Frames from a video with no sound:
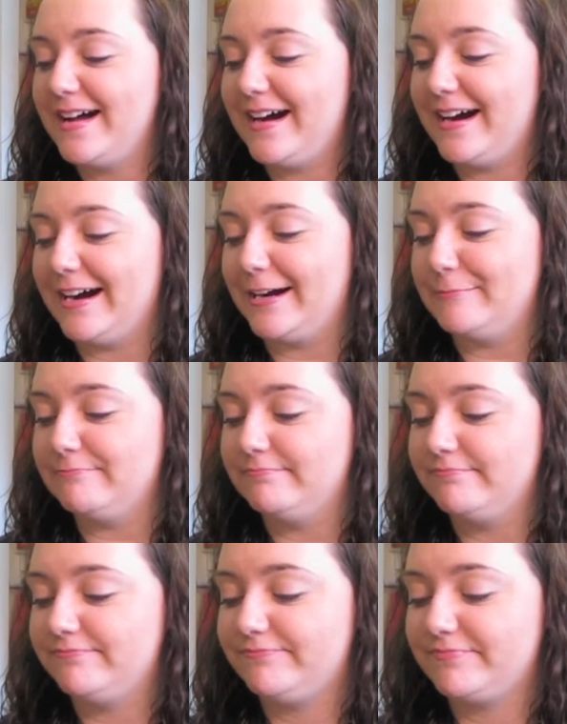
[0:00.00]
I
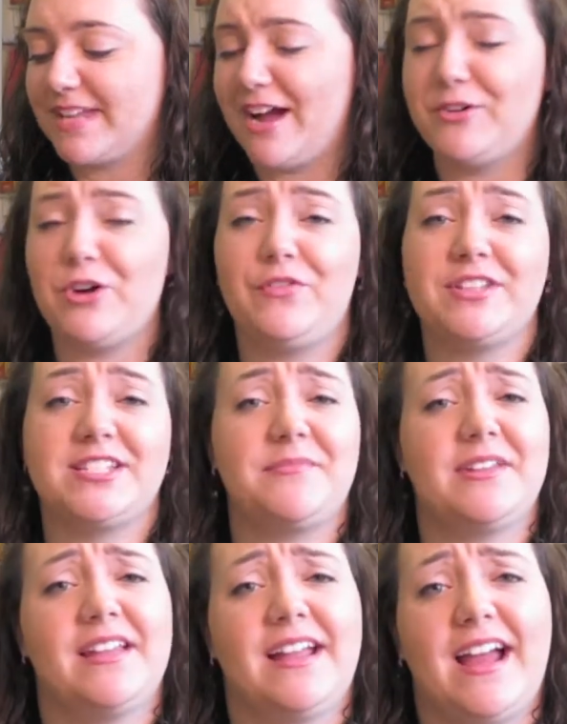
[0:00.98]
don't know if it's
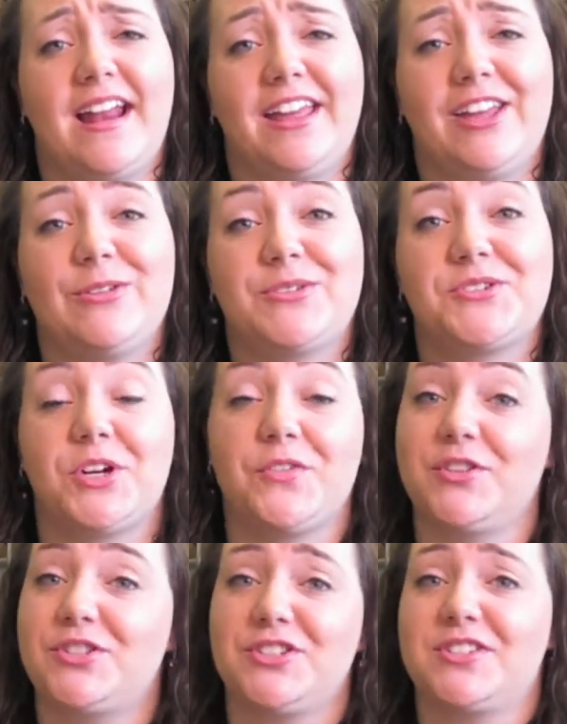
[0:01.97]
something that I gotta get used to or if
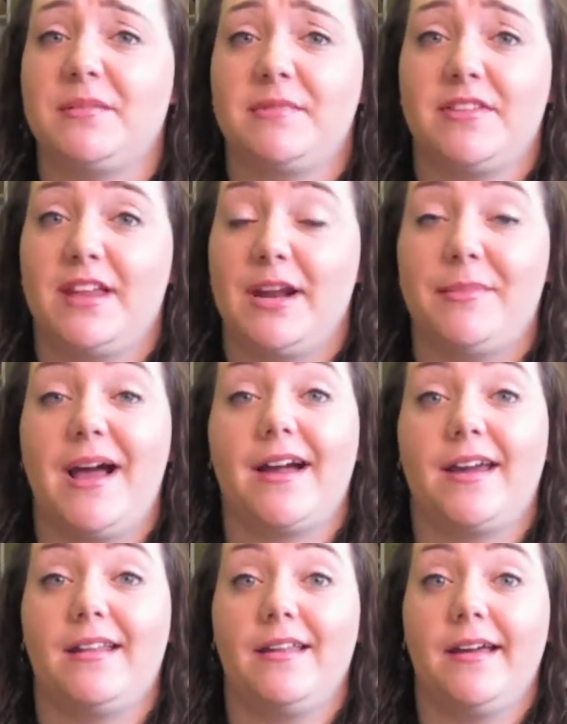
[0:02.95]
it's just something that I'm not
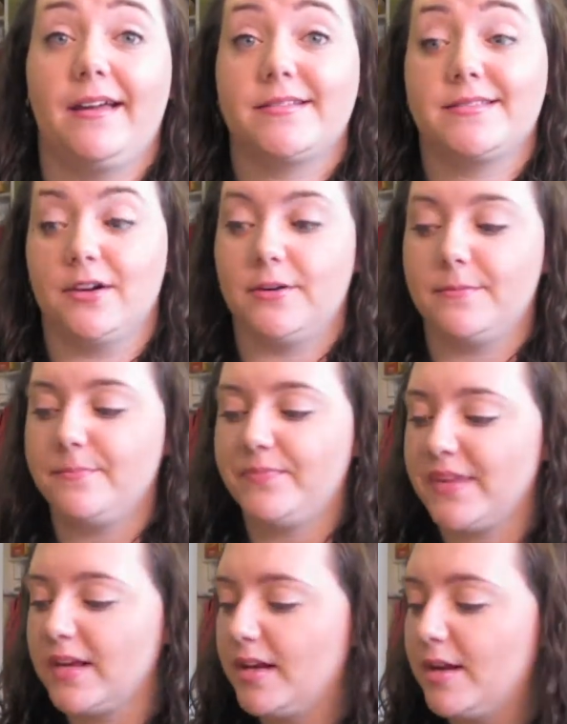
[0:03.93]
gonna like. So,
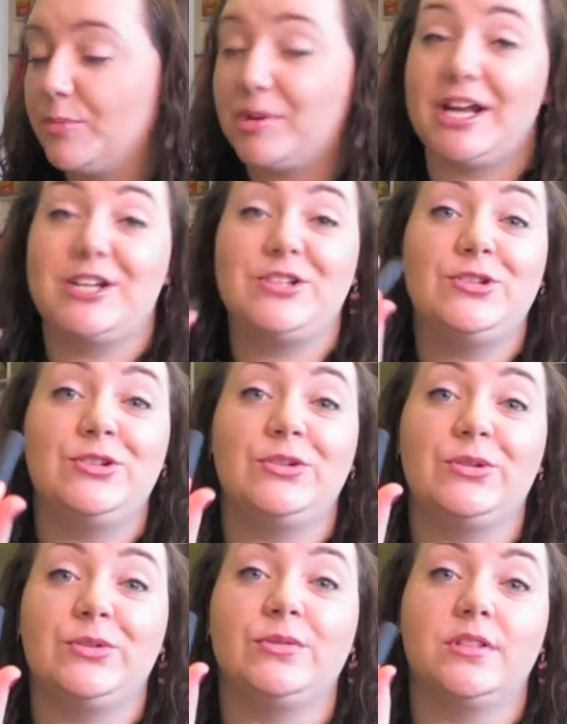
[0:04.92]
but I
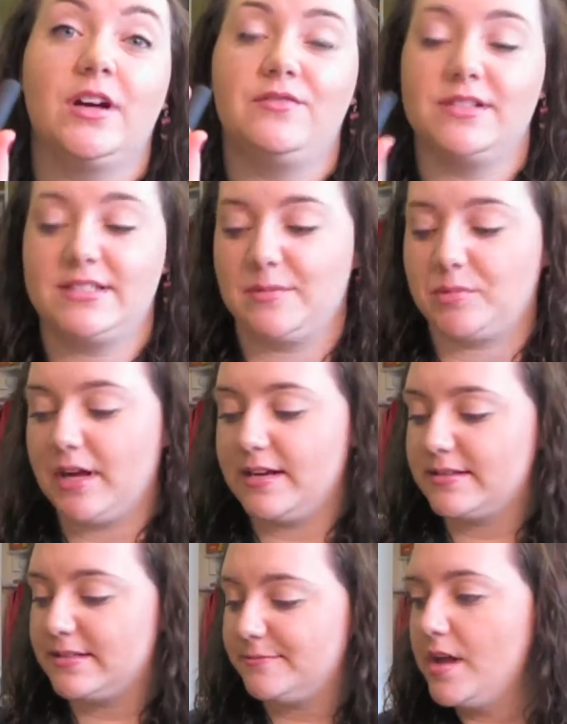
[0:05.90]
do love this lip
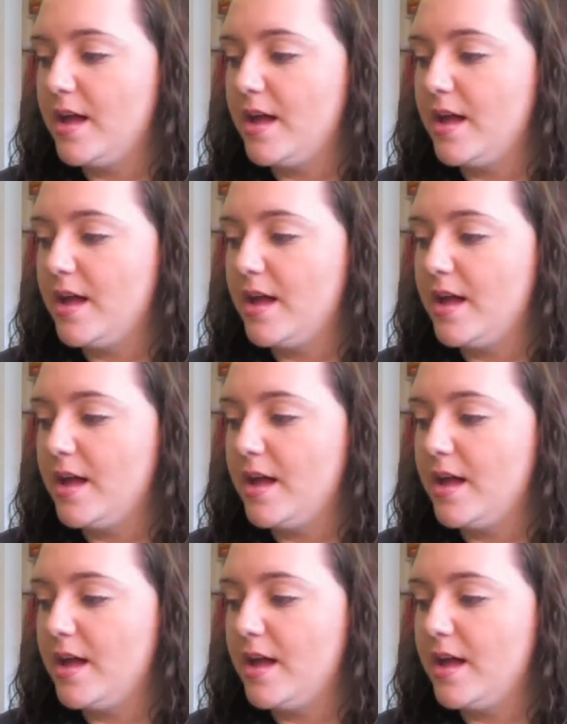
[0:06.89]
gloss.